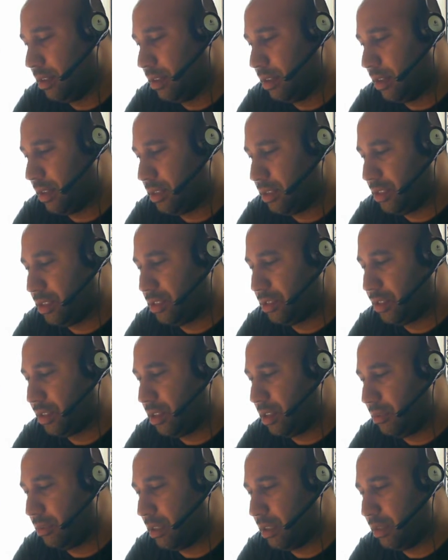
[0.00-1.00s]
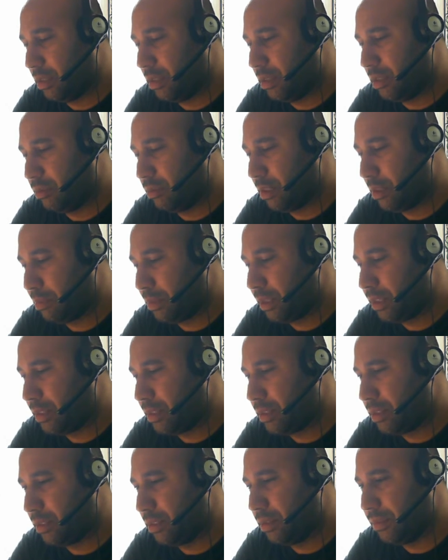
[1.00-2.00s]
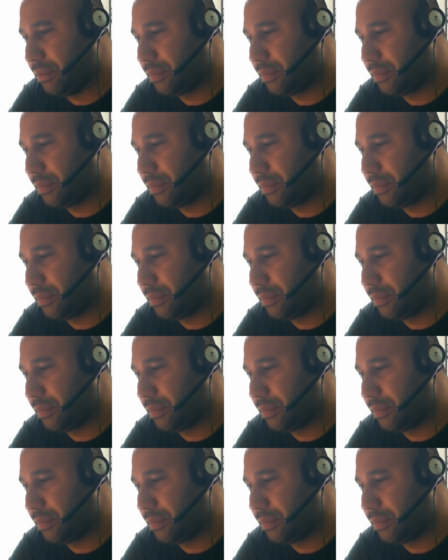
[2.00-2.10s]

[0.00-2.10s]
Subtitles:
That's usually on repeat, so.